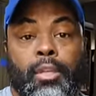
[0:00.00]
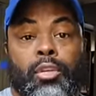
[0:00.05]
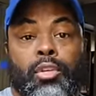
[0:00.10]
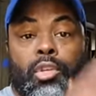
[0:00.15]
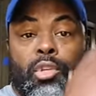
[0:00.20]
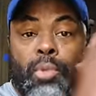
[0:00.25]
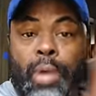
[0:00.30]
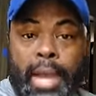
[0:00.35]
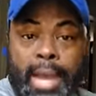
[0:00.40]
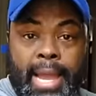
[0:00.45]

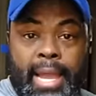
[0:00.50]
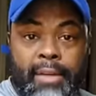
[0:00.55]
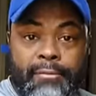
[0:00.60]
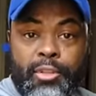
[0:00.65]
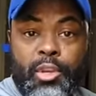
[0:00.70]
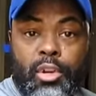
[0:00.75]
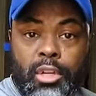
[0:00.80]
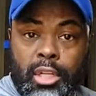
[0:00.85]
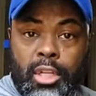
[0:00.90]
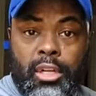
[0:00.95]
You have
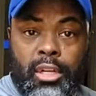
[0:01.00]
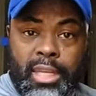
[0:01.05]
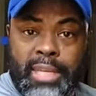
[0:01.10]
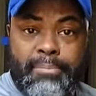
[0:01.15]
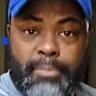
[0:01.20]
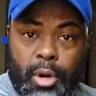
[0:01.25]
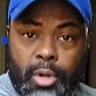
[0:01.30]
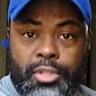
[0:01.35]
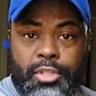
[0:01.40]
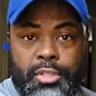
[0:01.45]
your little
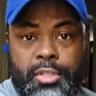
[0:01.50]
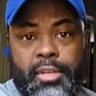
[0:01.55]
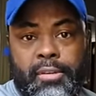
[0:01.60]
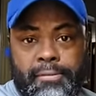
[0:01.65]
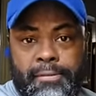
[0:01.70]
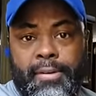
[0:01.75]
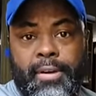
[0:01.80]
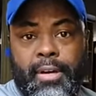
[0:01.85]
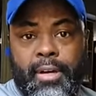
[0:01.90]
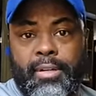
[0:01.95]
emergency
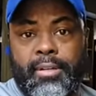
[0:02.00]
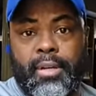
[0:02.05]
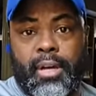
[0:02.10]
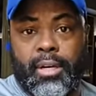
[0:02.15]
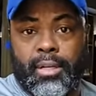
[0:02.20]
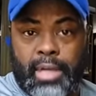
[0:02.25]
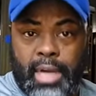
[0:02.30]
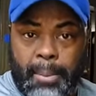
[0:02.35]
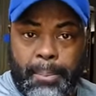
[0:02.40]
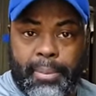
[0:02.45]
fund, a
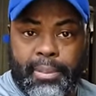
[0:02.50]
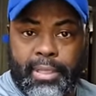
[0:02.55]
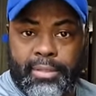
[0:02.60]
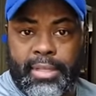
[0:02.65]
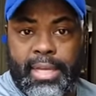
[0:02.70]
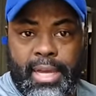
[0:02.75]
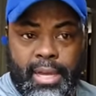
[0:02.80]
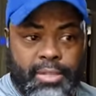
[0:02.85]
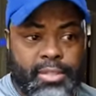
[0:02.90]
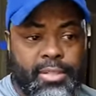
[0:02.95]
couple of
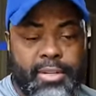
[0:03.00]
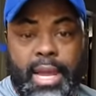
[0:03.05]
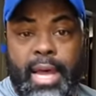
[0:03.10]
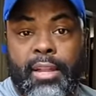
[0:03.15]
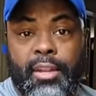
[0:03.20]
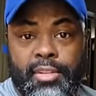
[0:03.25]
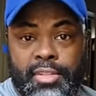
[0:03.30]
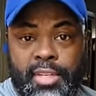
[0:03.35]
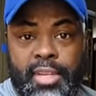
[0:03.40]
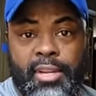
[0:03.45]
thousand
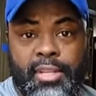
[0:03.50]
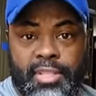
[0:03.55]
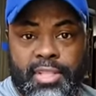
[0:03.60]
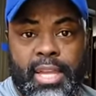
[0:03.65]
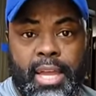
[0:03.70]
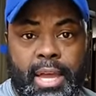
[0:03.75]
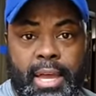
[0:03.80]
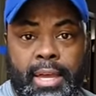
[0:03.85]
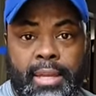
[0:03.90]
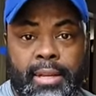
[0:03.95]
dollars set
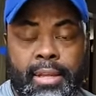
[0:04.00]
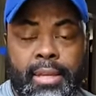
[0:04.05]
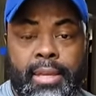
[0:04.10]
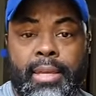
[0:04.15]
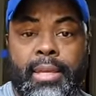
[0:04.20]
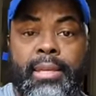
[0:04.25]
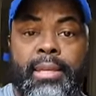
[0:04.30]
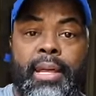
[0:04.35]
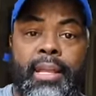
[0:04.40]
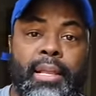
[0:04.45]
aside.
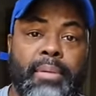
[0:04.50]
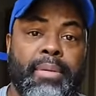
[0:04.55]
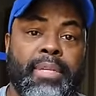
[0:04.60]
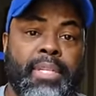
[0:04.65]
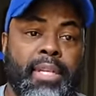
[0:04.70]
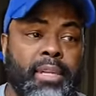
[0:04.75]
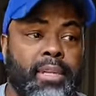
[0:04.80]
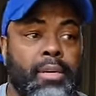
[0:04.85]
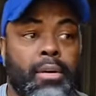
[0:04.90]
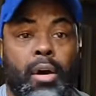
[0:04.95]
Now, let me
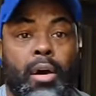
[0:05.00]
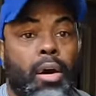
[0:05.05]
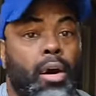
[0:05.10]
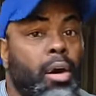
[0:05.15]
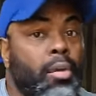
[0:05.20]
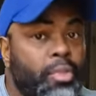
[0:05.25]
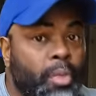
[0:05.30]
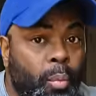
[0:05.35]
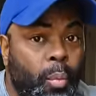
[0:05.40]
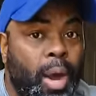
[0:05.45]
tell you,
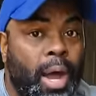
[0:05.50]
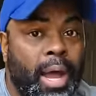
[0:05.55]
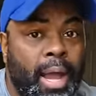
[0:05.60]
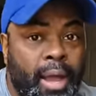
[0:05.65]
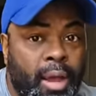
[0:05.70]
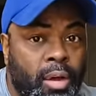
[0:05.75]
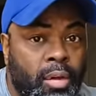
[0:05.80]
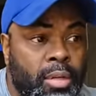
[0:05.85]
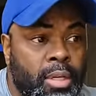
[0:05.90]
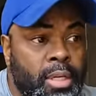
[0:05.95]
all the
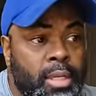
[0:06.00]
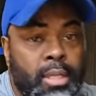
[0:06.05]
while,